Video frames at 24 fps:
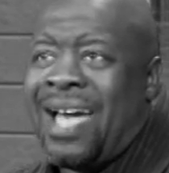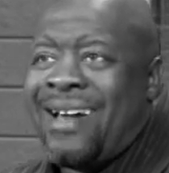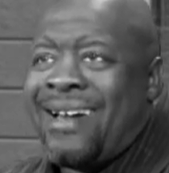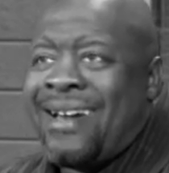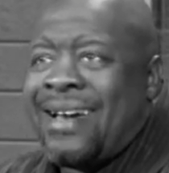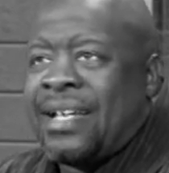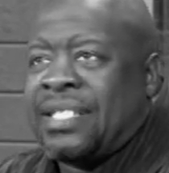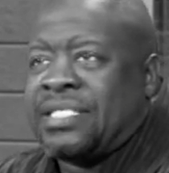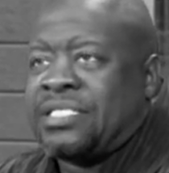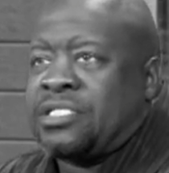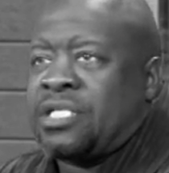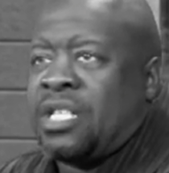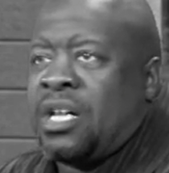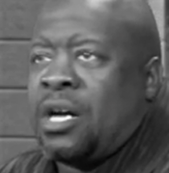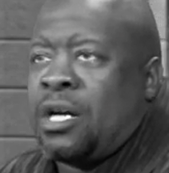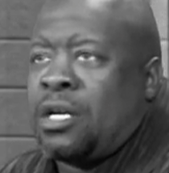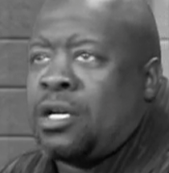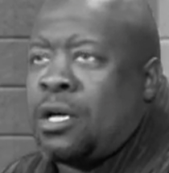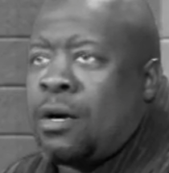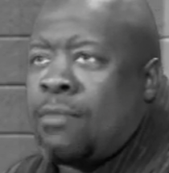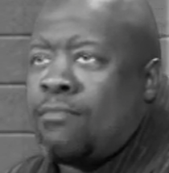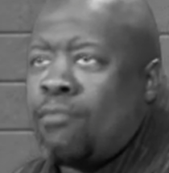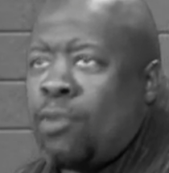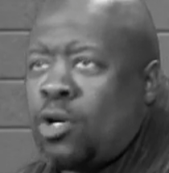as a
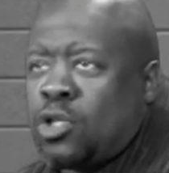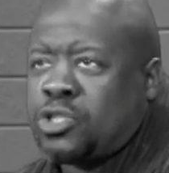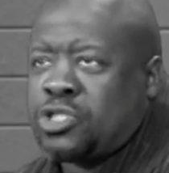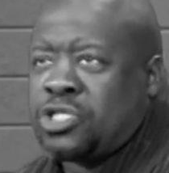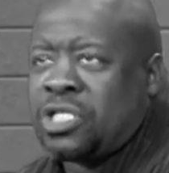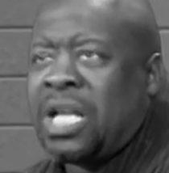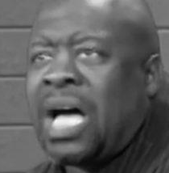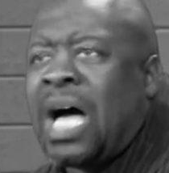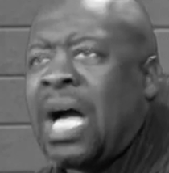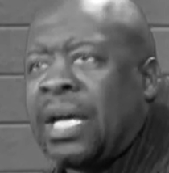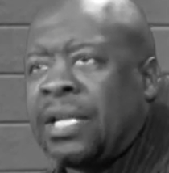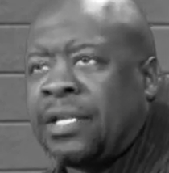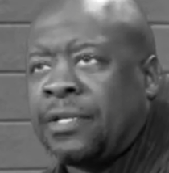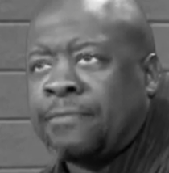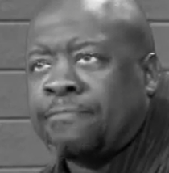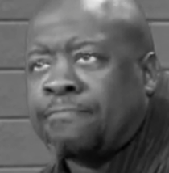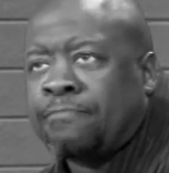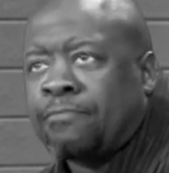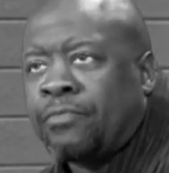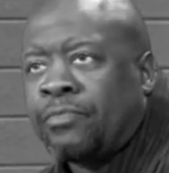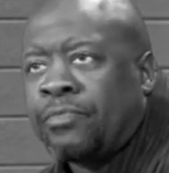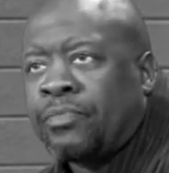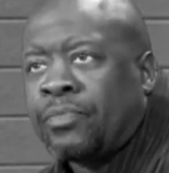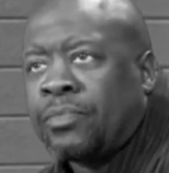commercial item,
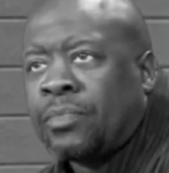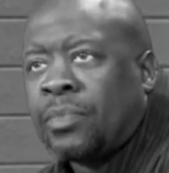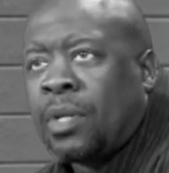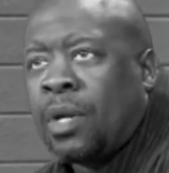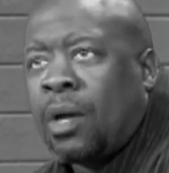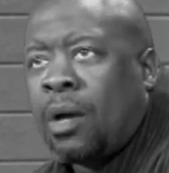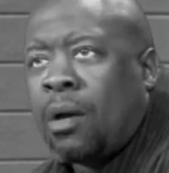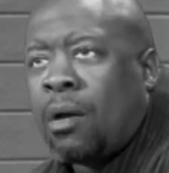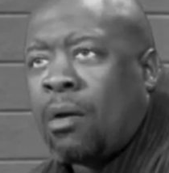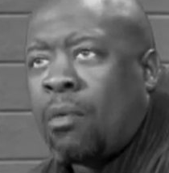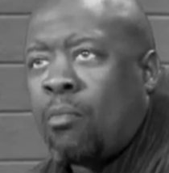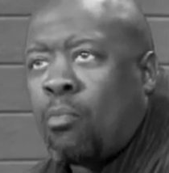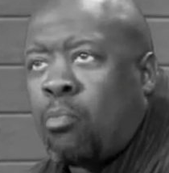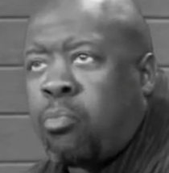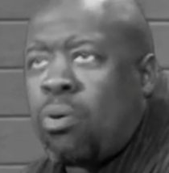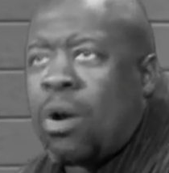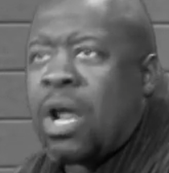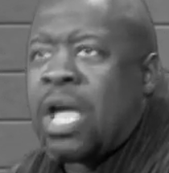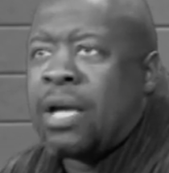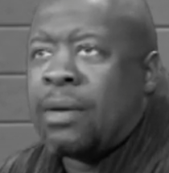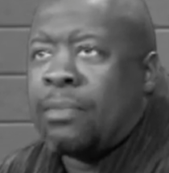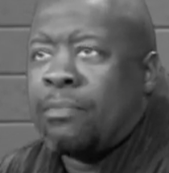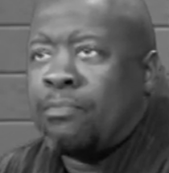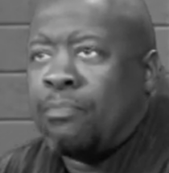bring